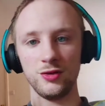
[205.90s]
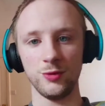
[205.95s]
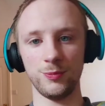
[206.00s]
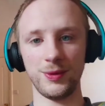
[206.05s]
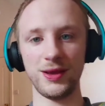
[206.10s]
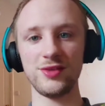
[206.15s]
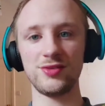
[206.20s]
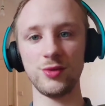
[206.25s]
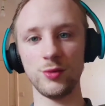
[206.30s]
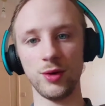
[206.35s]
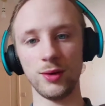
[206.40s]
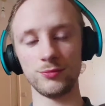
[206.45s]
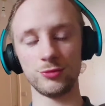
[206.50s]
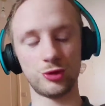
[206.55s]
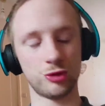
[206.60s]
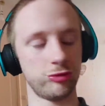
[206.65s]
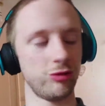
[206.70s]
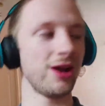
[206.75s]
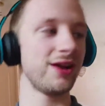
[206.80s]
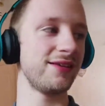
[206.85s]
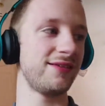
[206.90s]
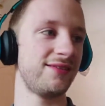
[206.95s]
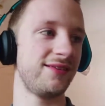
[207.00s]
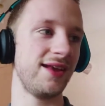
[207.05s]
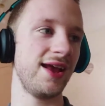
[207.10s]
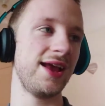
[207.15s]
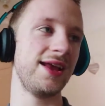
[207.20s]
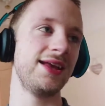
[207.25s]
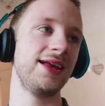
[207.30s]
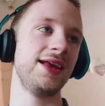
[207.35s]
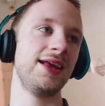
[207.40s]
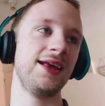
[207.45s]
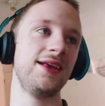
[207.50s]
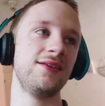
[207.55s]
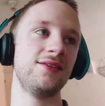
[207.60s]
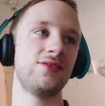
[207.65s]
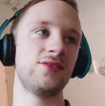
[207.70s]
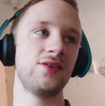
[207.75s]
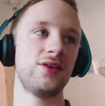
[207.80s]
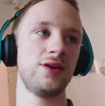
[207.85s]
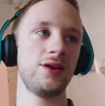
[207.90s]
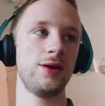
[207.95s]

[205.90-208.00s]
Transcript: basically what I'm trying to say is,